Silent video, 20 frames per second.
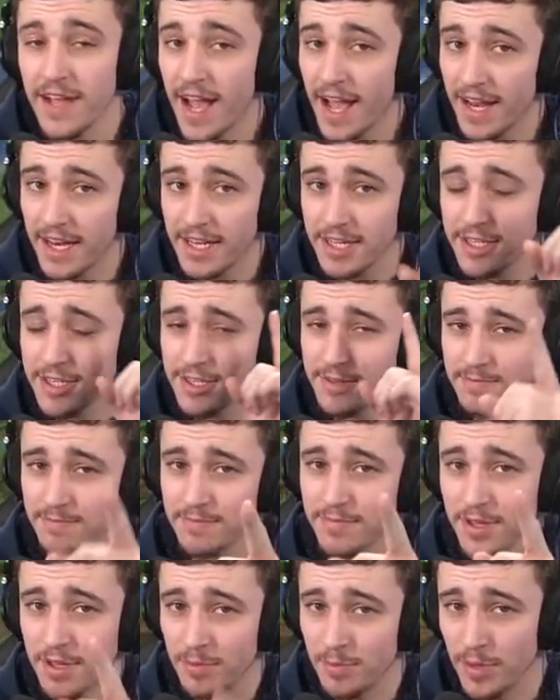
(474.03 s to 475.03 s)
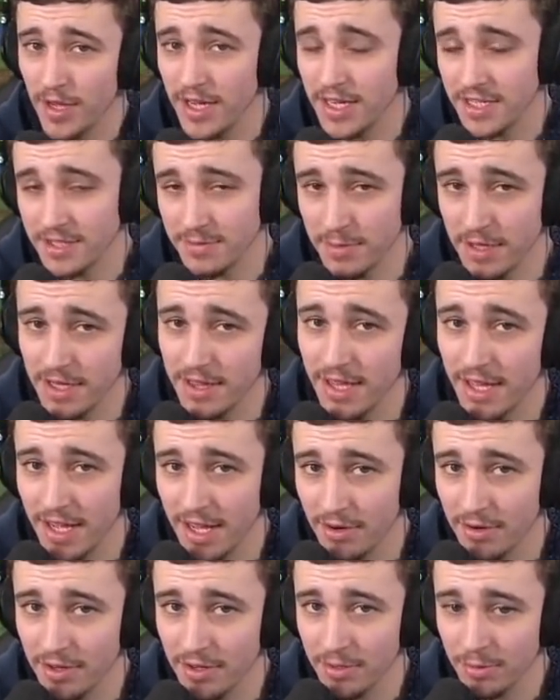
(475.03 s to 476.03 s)
Alice complained to me that I
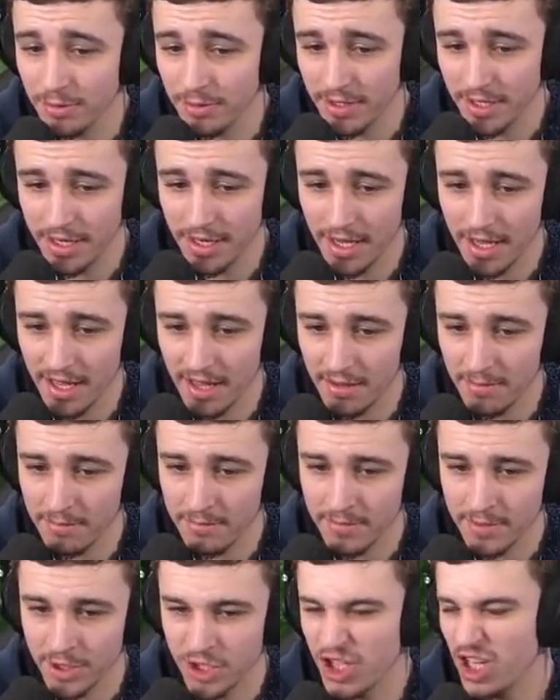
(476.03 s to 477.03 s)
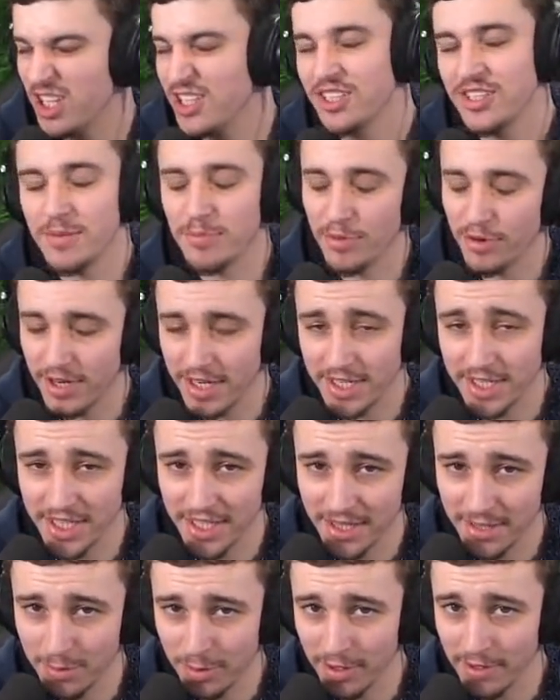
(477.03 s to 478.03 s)
only called it just a bridge
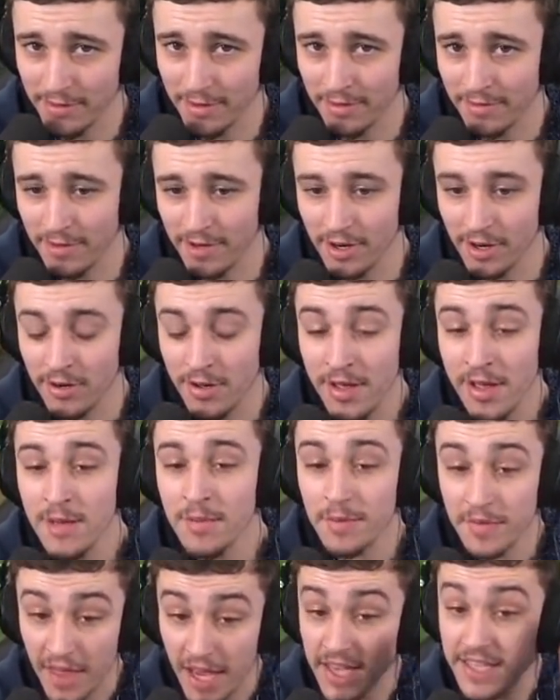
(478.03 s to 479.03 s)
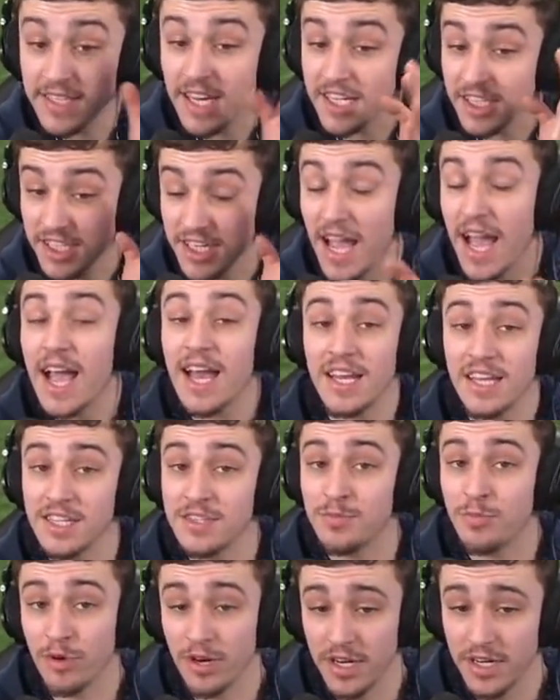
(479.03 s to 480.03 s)
in the previous video, but that is actually
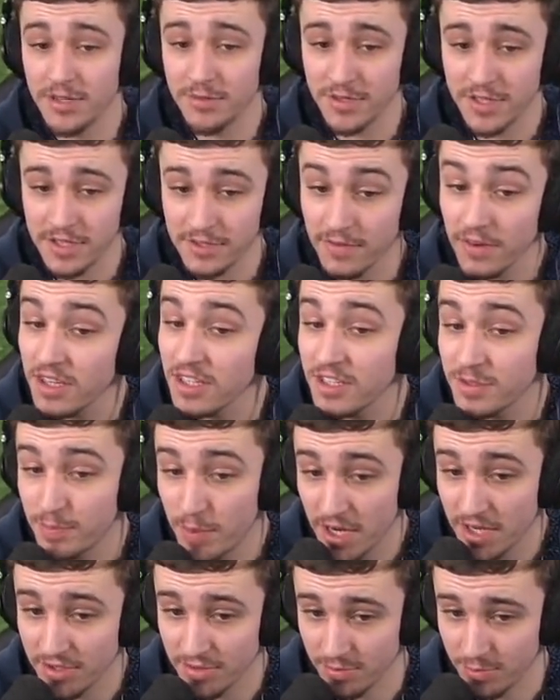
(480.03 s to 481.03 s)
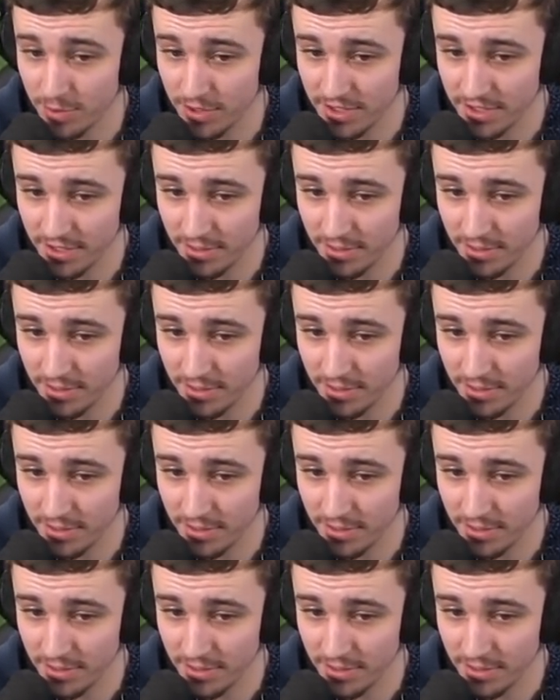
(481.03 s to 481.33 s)
Alice Bridge, which is a very special bridge in the